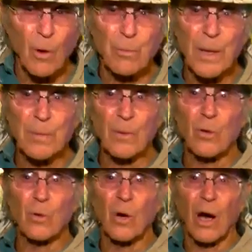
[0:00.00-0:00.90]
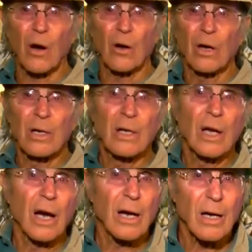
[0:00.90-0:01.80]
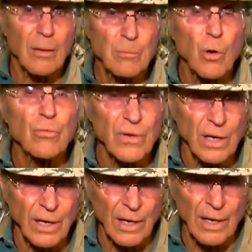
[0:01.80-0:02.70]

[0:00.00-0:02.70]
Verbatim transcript: more people who are moving.